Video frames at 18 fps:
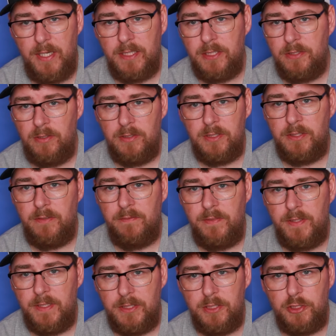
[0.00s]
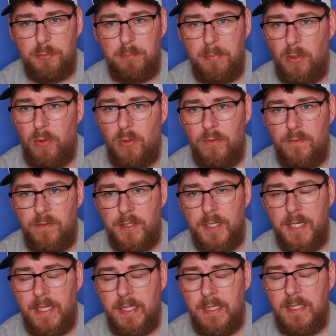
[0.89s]
It's not something I just bought
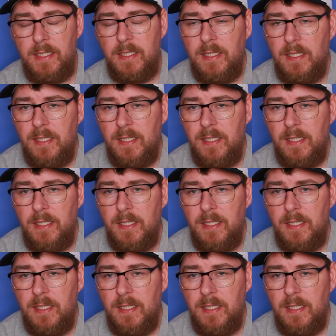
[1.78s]
overnight.